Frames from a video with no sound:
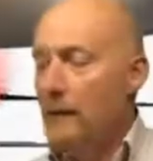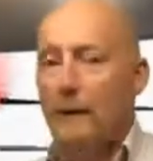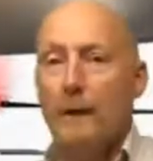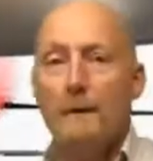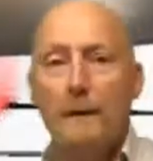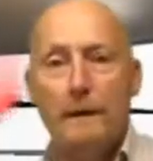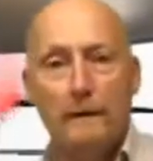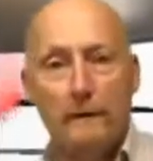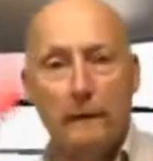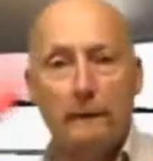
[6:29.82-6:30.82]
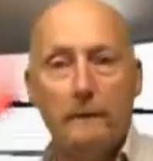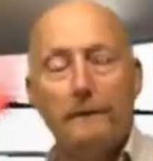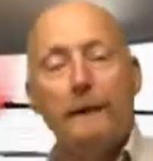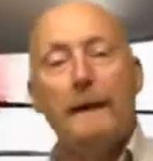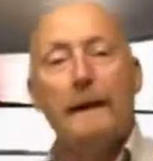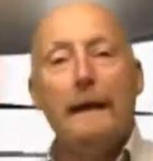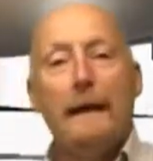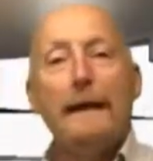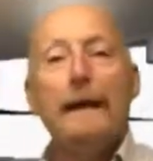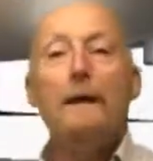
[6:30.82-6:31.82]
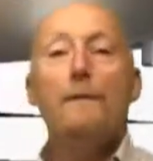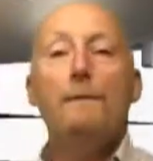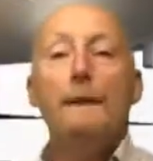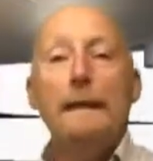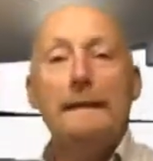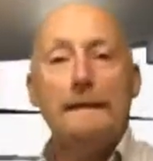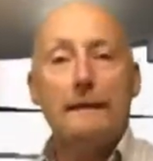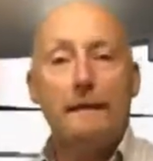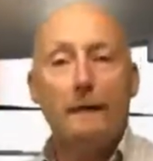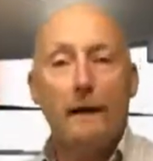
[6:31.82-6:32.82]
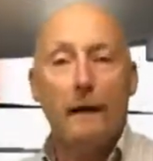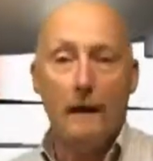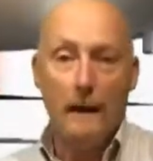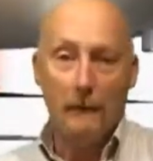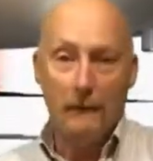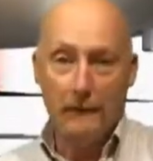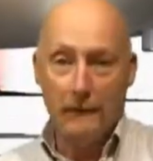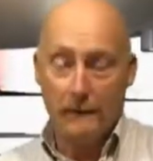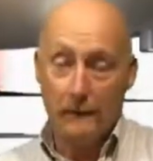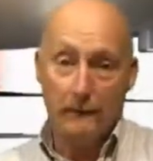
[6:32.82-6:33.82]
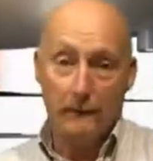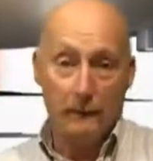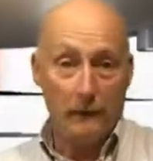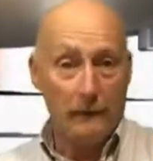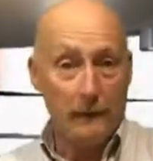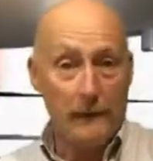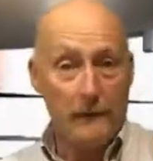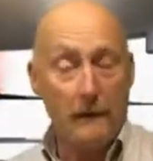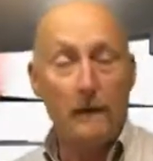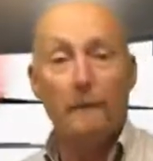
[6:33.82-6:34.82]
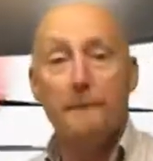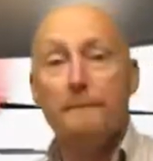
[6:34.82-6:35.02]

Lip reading: On a personal note, it helped me discover I was sensitive to grain-based carbs.